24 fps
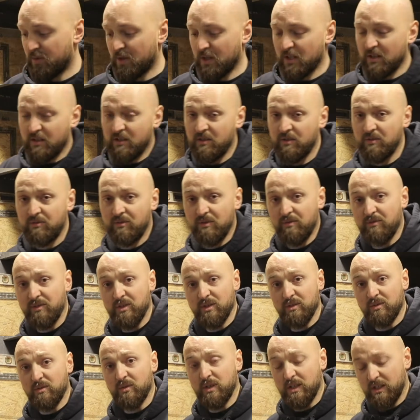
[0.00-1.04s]
one, for a
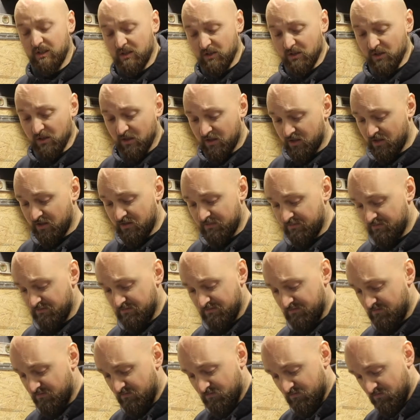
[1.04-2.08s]
few quick cuts,
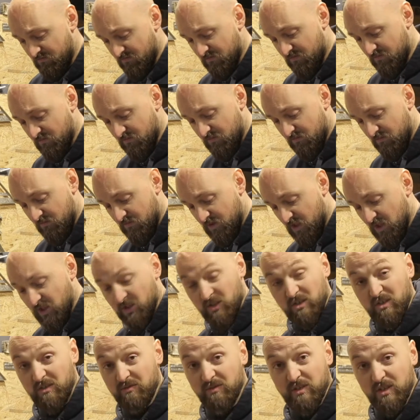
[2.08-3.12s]
you
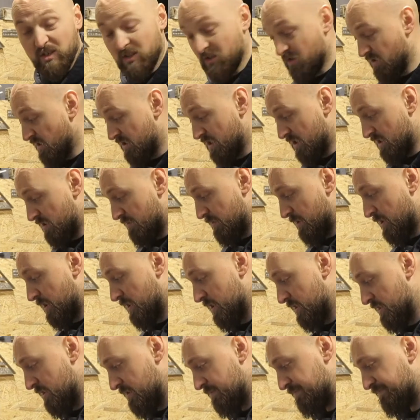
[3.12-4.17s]
don't even notice it, to be
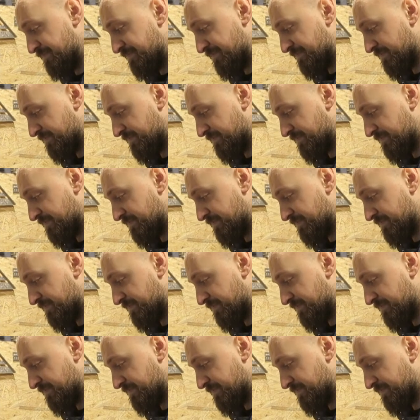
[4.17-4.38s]
honest.